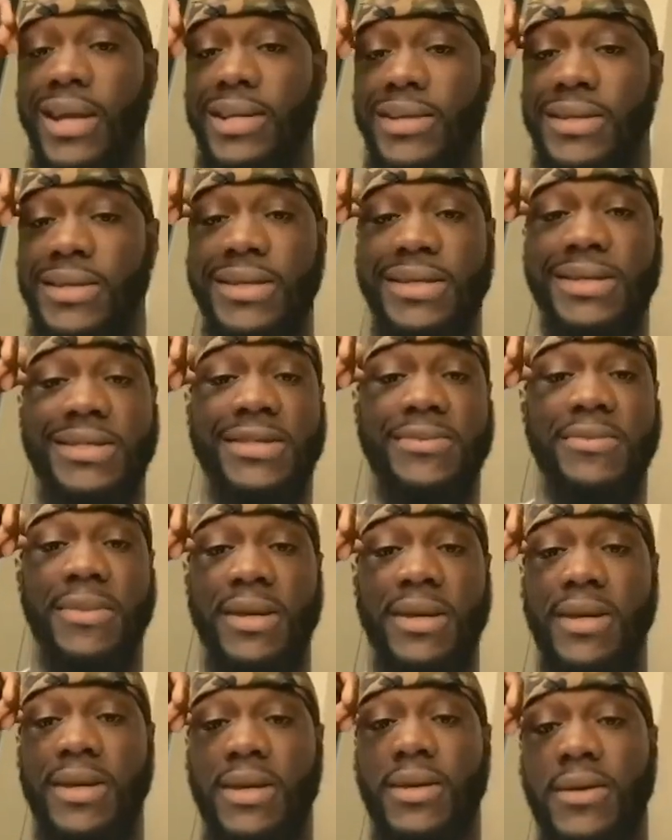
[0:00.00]
He's
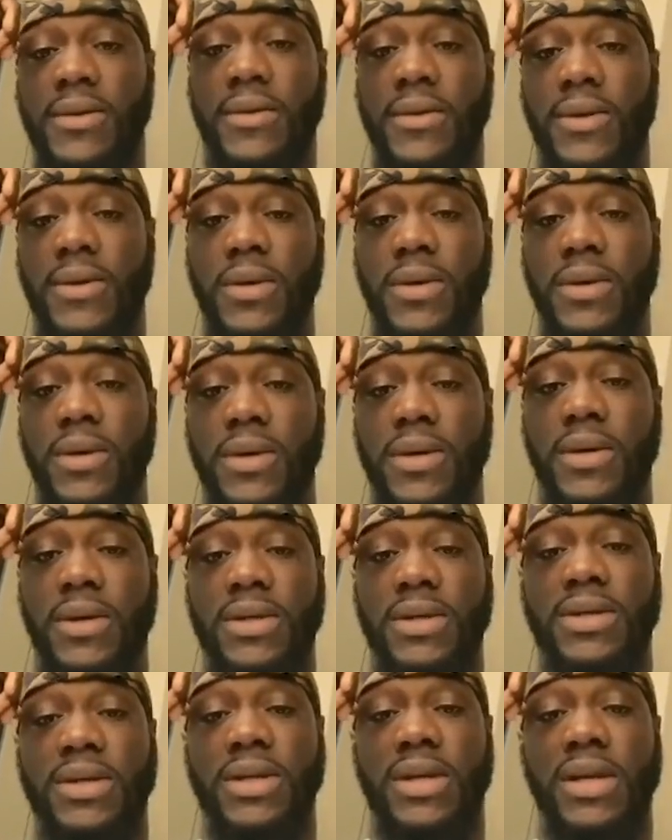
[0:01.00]
even saying that
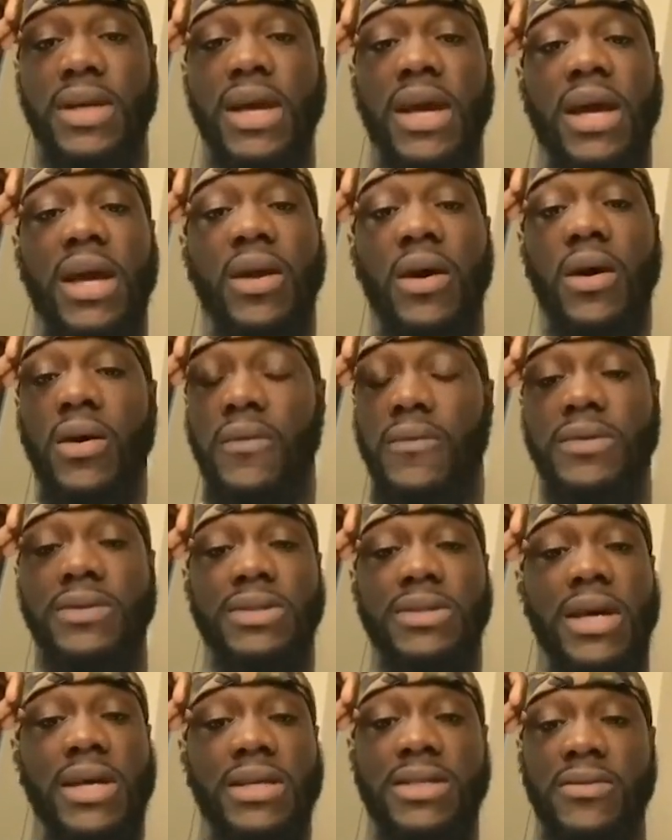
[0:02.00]
he's gonna make another dent in
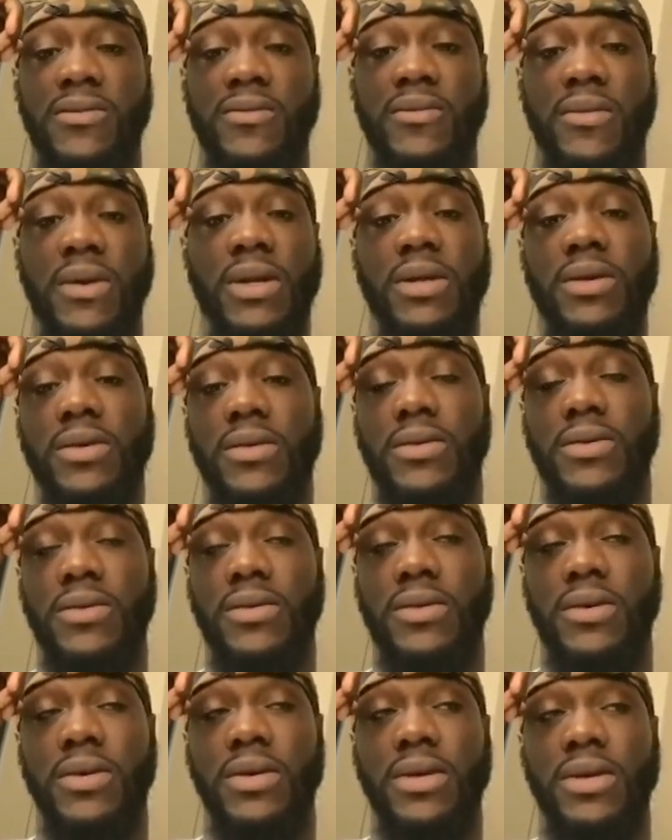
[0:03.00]
Deontay Wilder's head,
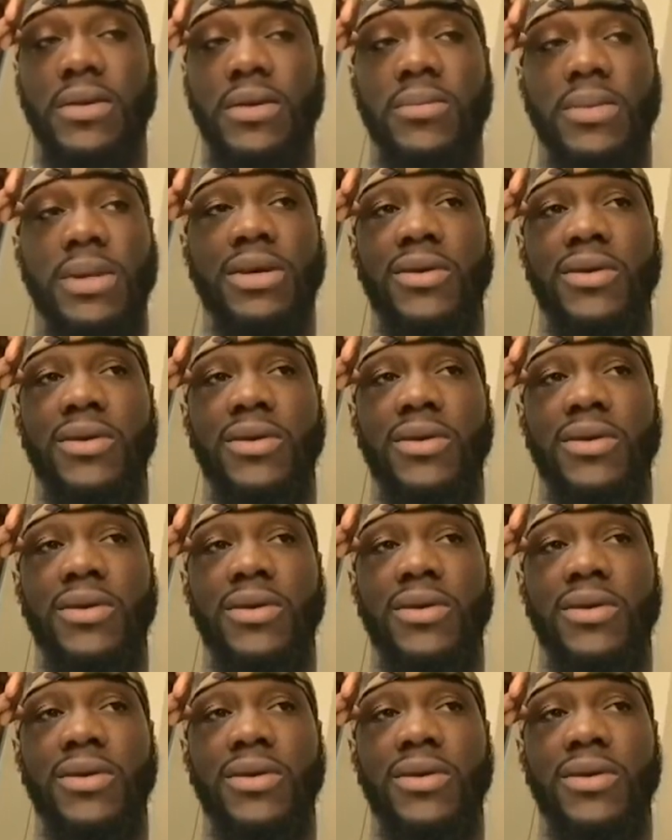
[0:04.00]
right?